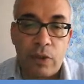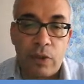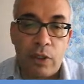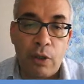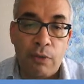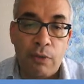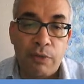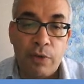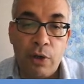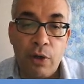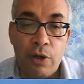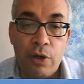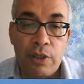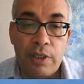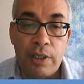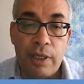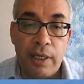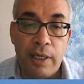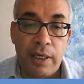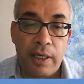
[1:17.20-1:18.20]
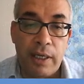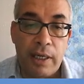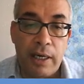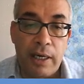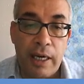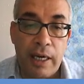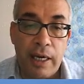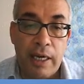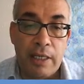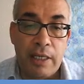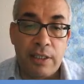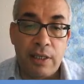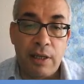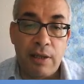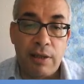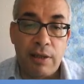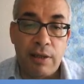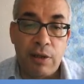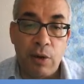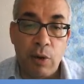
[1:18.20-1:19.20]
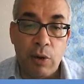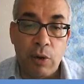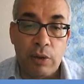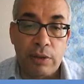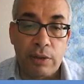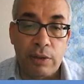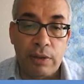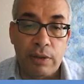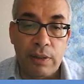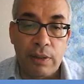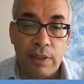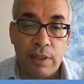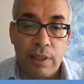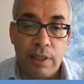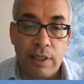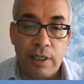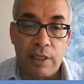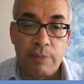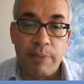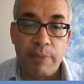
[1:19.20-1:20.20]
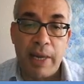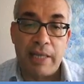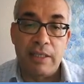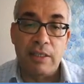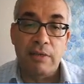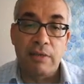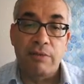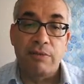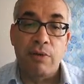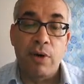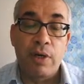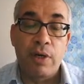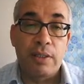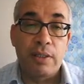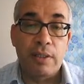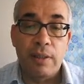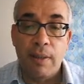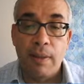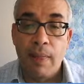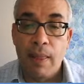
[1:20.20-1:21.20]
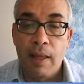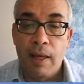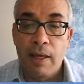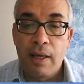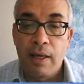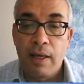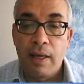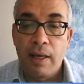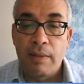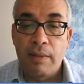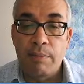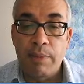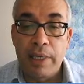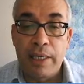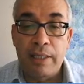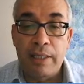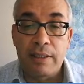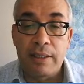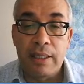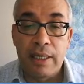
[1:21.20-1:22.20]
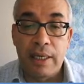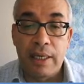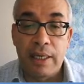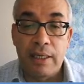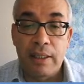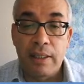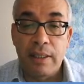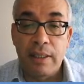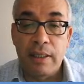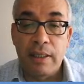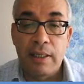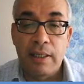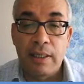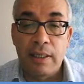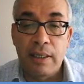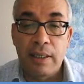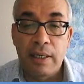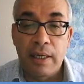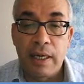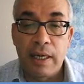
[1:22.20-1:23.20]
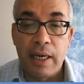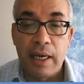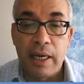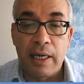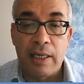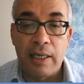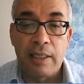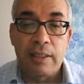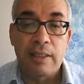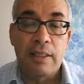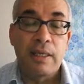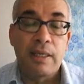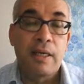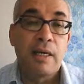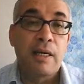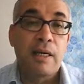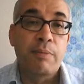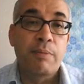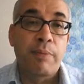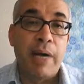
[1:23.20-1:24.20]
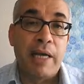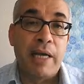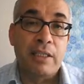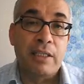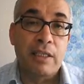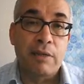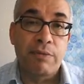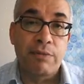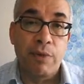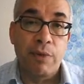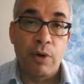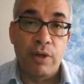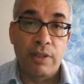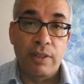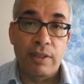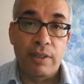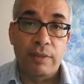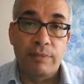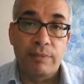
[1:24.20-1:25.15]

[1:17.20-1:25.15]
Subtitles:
Of course, is thought, this is passive voice. Be seen is passive voice.